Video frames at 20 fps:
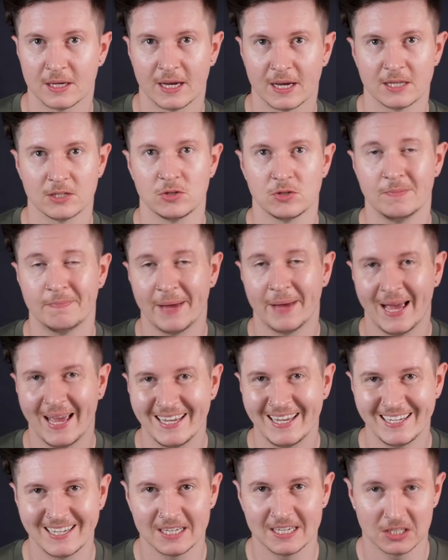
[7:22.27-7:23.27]
and to
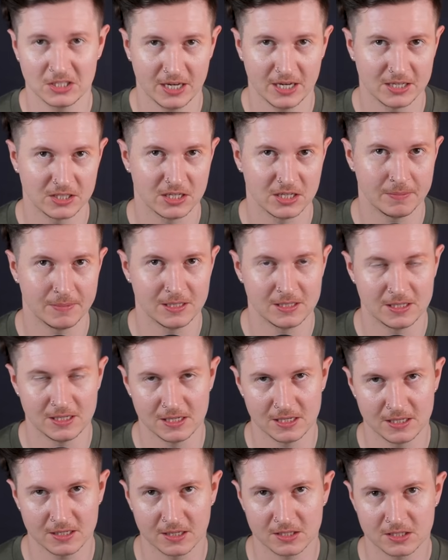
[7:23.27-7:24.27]
paying
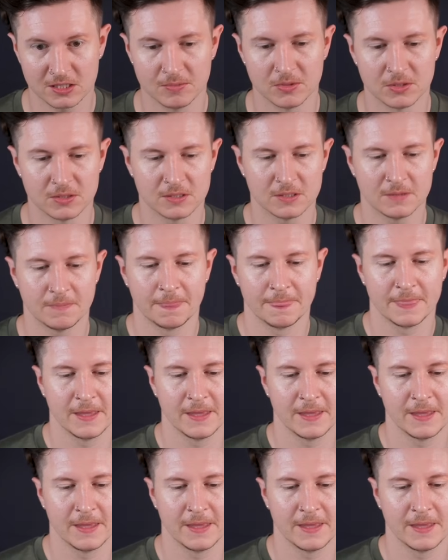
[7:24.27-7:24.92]
ChatGPT customers.